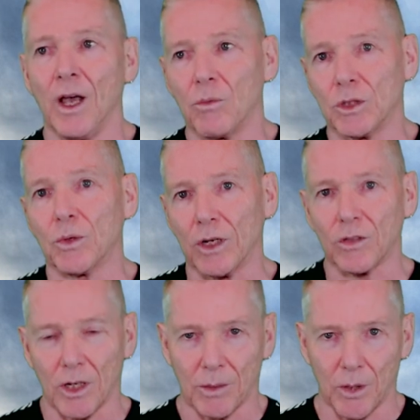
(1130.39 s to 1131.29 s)
which we're going to
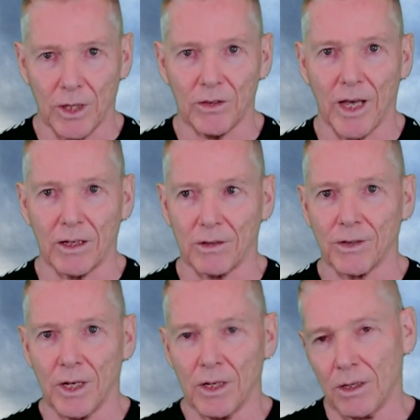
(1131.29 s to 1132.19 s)
talk about at the end
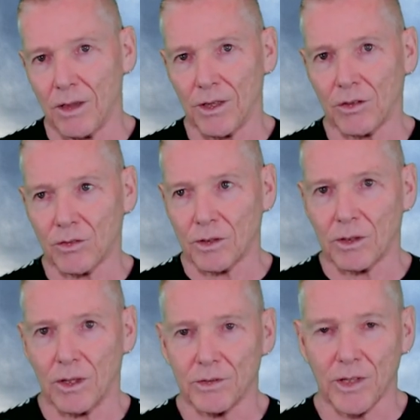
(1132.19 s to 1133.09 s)
of this
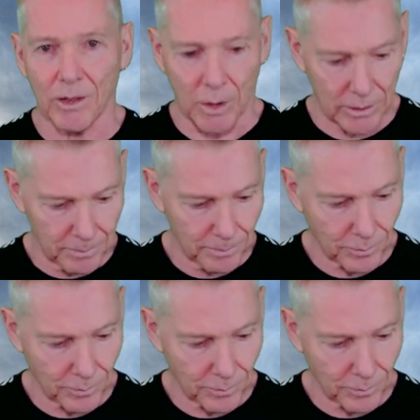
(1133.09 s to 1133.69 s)
uh, segment.